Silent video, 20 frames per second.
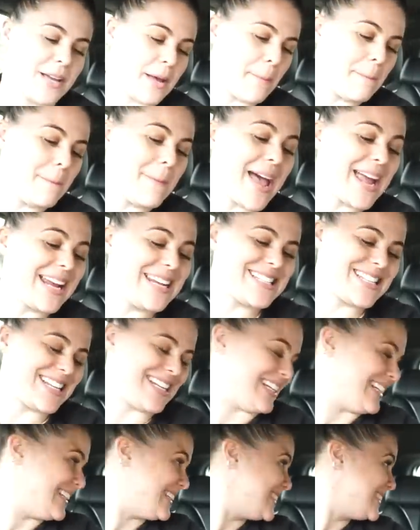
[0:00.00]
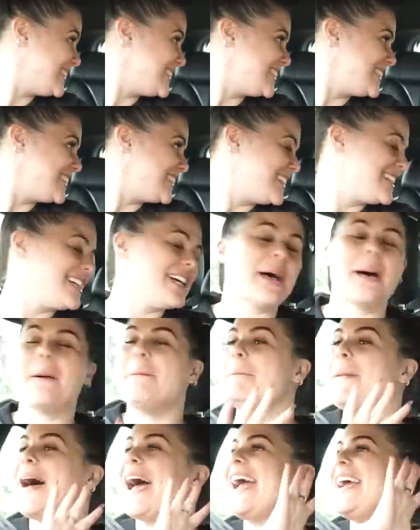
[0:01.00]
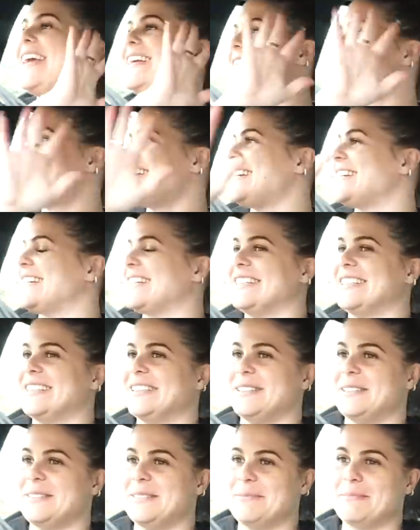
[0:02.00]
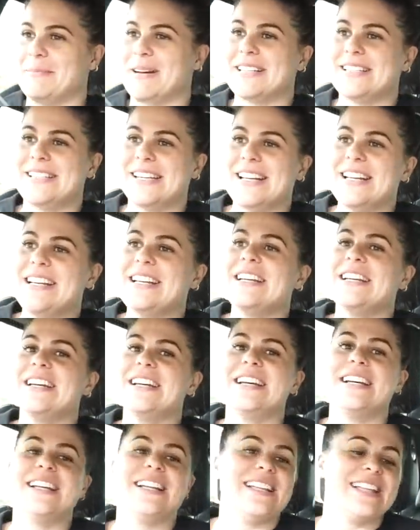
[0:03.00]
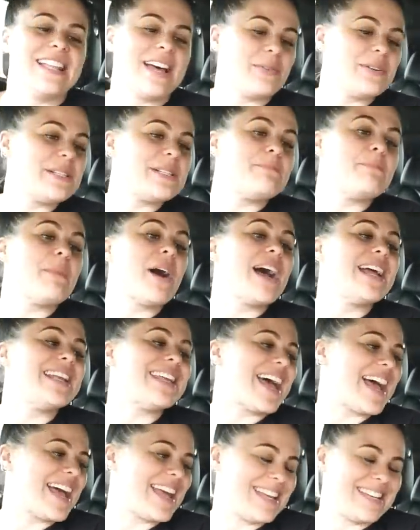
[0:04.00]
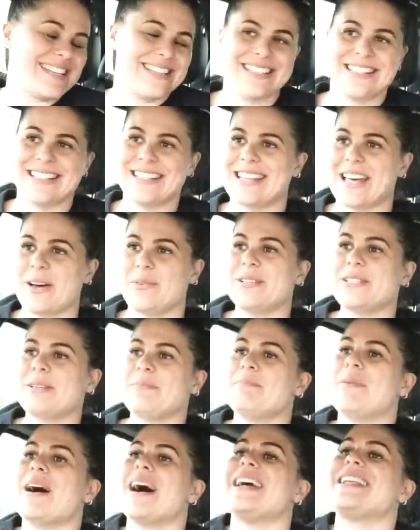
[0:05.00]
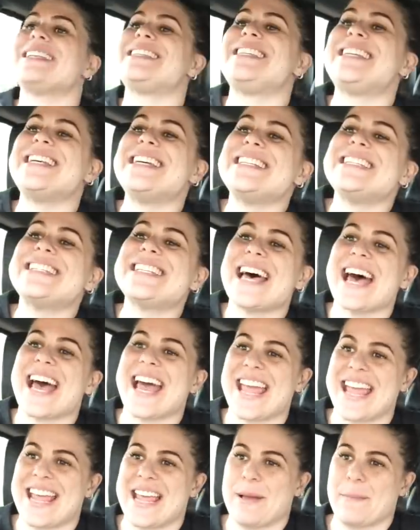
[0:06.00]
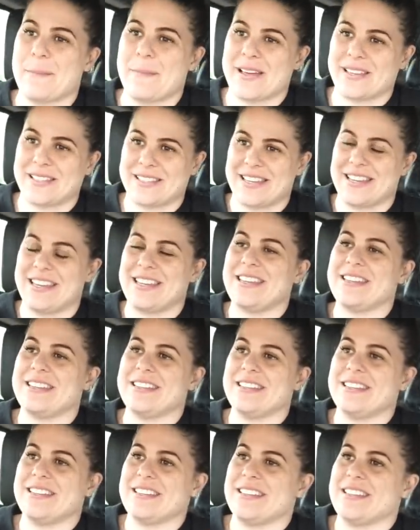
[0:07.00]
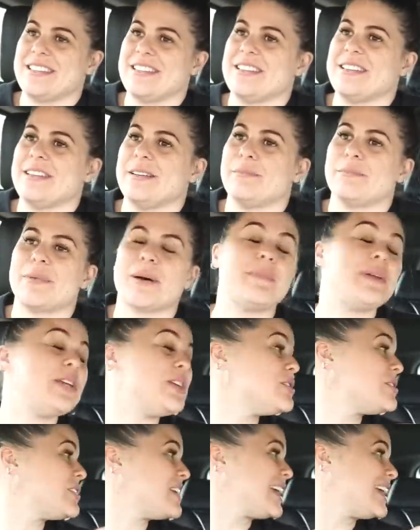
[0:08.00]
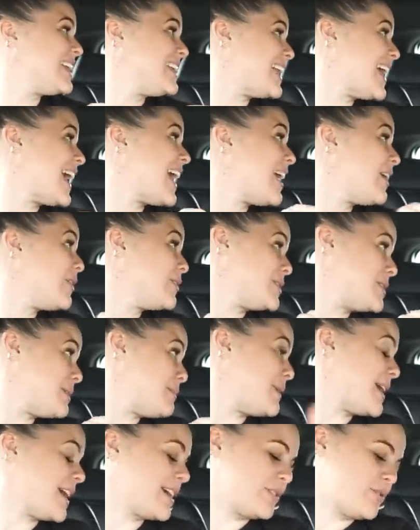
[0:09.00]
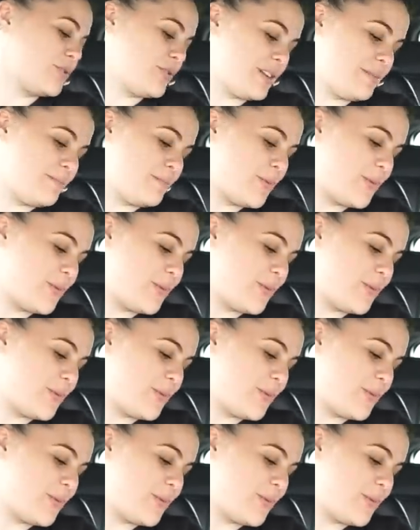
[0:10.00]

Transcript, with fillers: Amazing. Amazing. musty. that was in my day. That was in my dizzy, musty. mommy used to get down to Backstreet